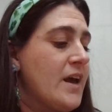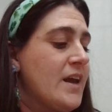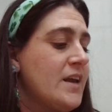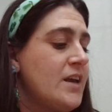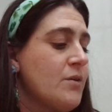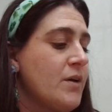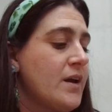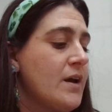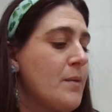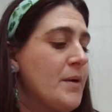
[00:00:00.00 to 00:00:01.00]
at a
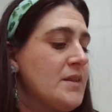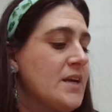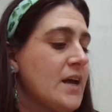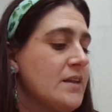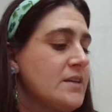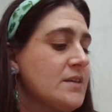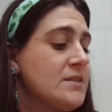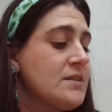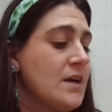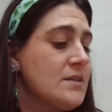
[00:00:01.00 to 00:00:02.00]
hearing about the
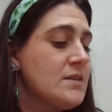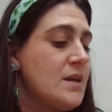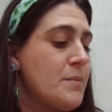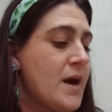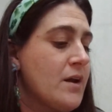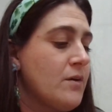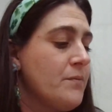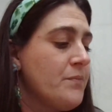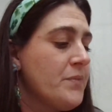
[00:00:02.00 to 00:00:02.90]
Kellys' custody battle.